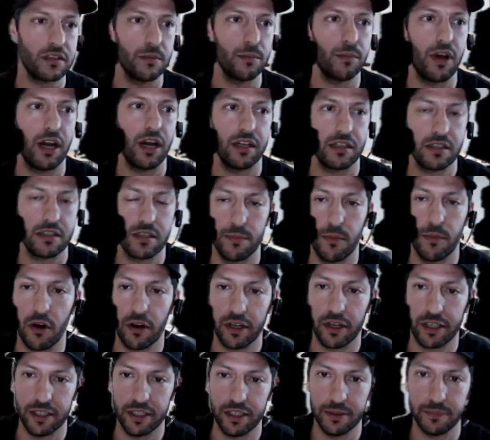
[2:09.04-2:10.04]
products to
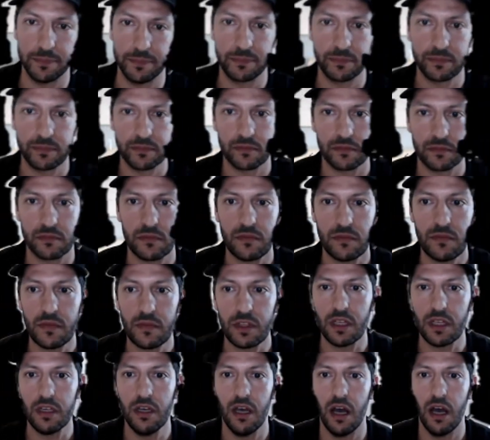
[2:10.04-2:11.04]
market.
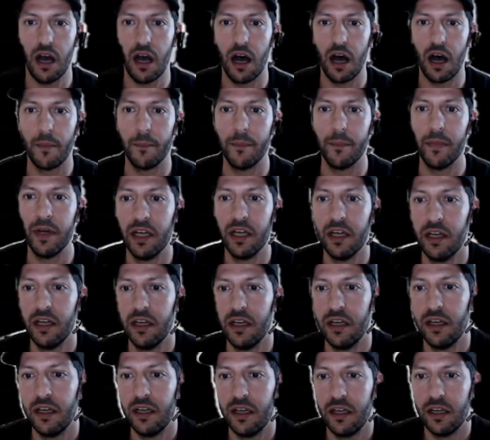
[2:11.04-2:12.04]
Um,
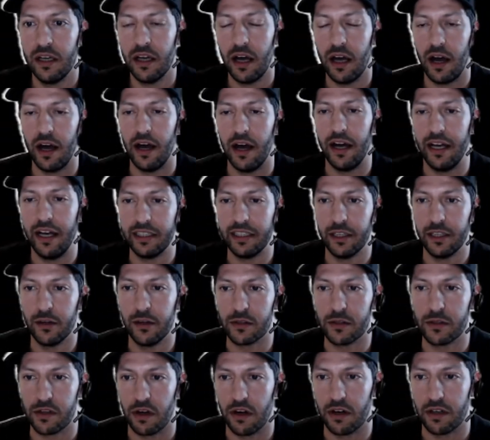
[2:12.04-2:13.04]
Uh, and
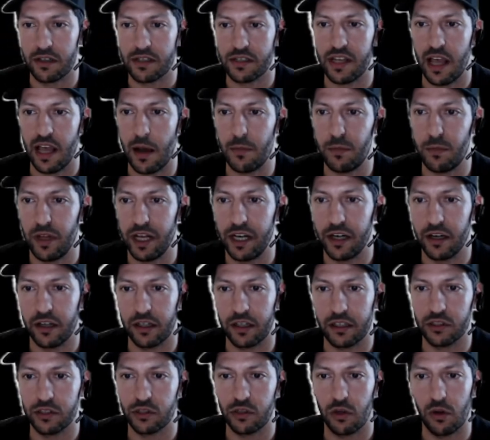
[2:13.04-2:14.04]
those are Slate Planner,
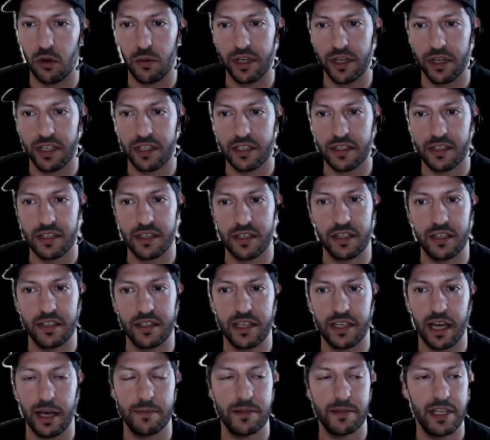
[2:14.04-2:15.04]
Control Wiz,
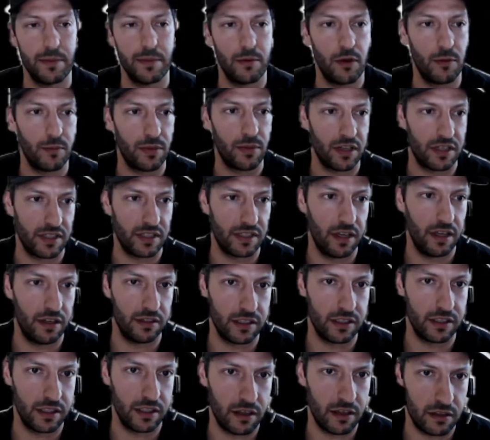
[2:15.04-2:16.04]
Timetable, and Plus
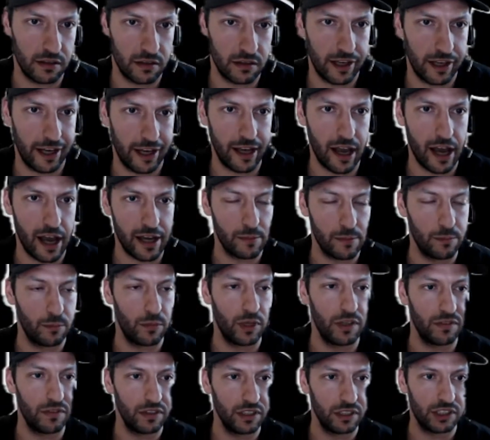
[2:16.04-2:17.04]
Delta. And I'll, I, I can
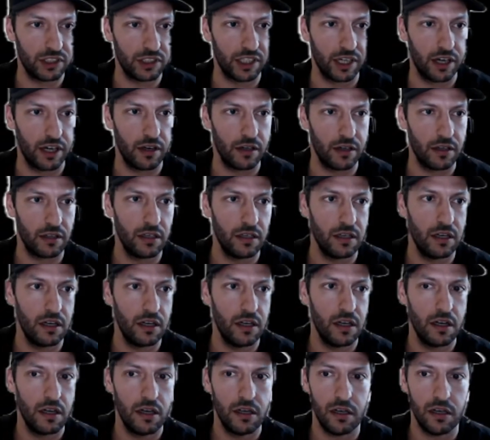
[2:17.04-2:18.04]
briefly share
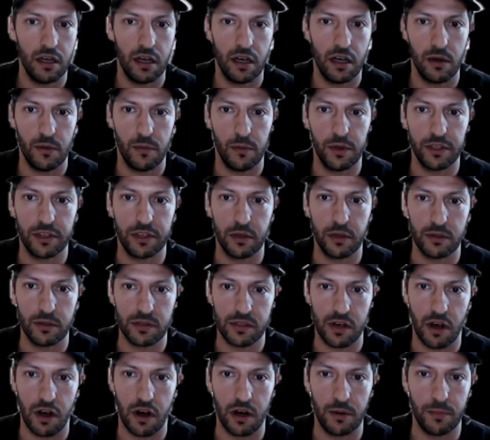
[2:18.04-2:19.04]
uh, what
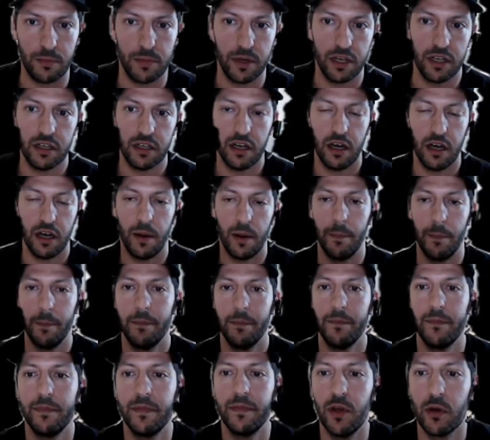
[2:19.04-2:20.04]
those are, but um,
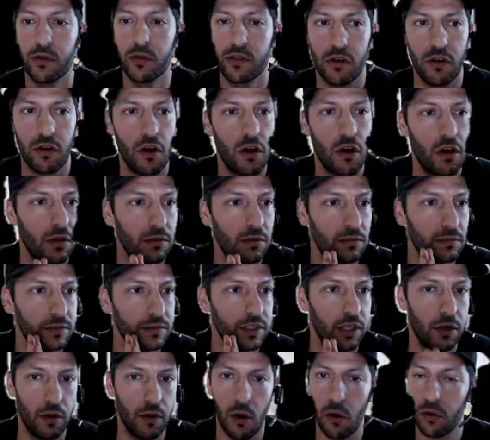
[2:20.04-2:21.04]
those are all,
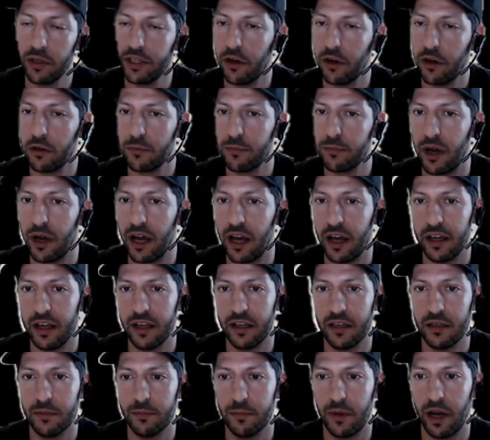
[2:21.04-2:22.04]
you know, wholly owned
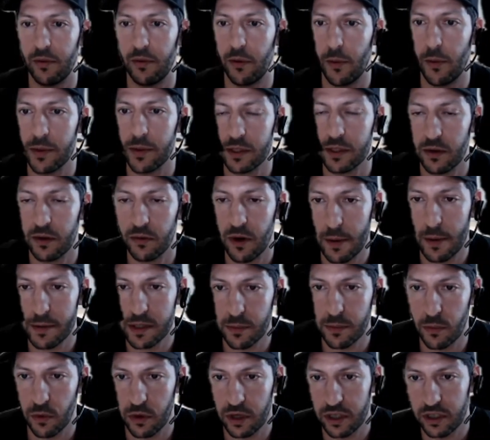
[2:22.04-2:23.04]
by by Robins,
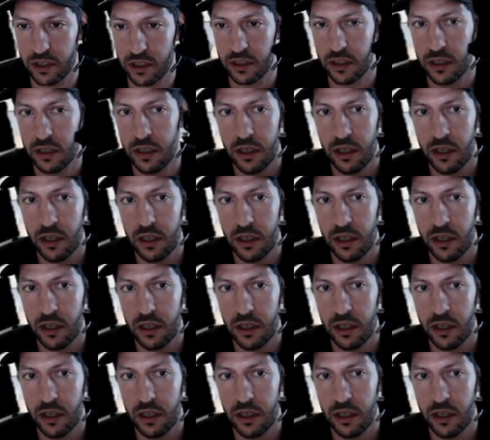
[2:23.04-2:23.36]
Robinson Morton.